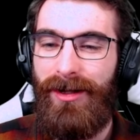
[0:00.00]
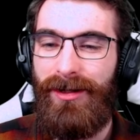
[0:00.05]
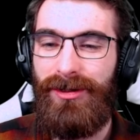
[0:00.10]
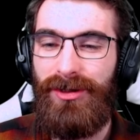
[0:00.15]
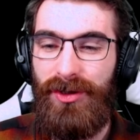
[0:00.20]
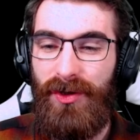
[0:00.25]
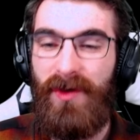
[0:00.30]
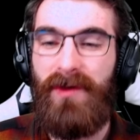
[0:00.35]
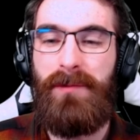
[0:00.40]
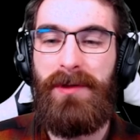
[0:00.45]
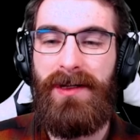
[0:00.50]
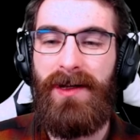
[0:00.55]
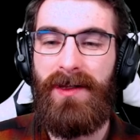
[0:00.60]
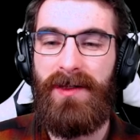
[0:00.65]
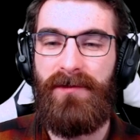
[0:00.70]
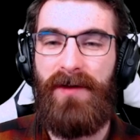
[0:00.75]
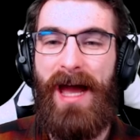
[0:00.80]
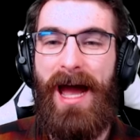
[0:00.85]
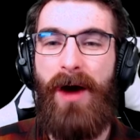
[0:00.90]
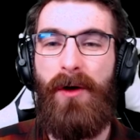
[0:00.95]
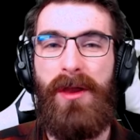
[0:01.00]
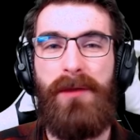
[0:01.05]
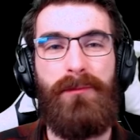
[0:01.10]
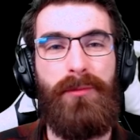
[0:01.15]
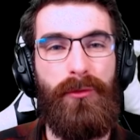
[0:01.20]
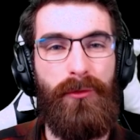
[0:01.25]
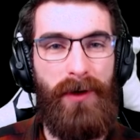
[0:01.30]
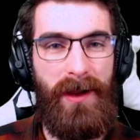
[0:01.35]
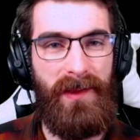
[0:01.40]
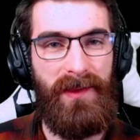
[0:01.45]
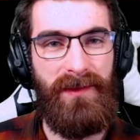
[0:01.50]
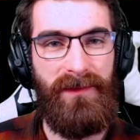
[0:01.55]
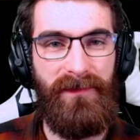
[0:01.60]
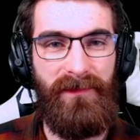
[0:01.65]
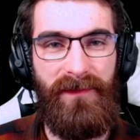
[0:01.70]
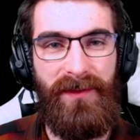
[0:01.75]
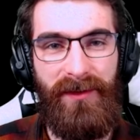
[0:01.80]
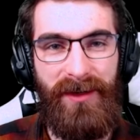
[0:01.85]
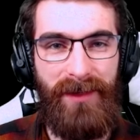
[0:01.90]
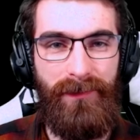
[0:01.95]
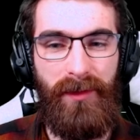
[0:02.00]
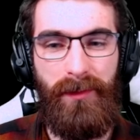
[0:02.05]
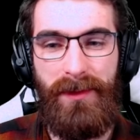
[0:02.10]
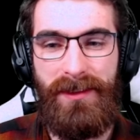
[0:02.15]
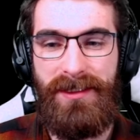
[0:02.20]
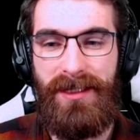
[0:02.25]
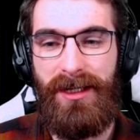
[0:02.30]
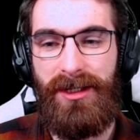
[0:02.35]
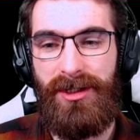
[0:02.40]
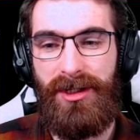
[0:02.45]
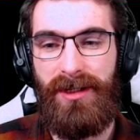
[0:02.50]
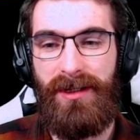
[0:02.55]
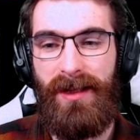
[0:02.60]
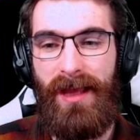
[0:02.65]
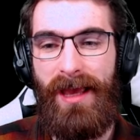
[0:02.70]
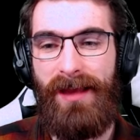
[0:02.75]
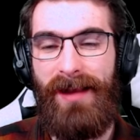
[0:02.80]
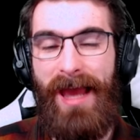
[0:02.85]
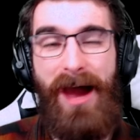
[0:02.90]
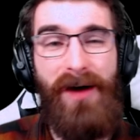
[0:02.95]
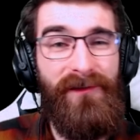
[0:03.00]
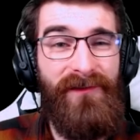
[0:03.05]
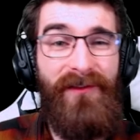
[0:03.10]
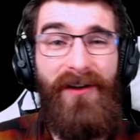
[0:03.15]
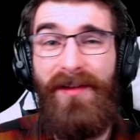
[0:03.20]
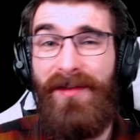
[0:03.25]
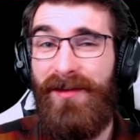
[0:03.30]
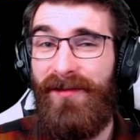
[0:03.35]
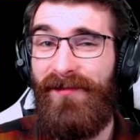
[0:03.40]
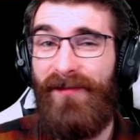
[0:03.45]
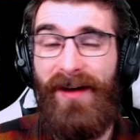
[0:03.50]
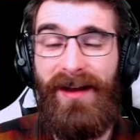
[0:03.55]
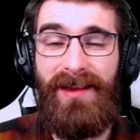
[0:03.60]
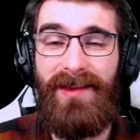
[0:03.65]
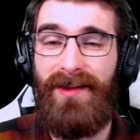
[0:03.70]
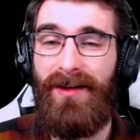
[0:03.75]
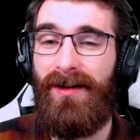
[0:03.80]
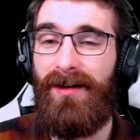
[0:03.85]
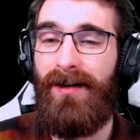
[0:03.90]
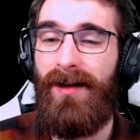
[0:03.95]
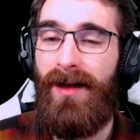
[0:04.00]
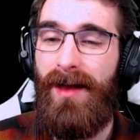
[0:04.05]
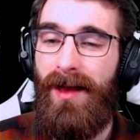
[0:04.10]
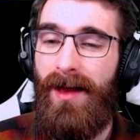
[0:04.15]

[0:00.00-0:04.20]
just because of how impressive their implementation and how fun their fights are.